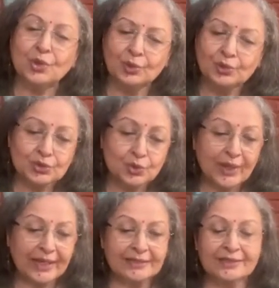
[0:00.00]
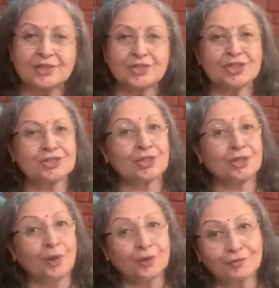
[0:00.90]
also encourages a
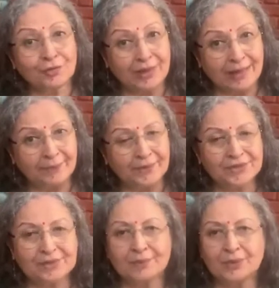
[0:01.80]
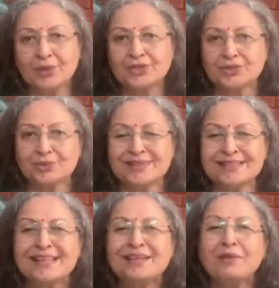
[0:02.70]
lot of collaboration between students,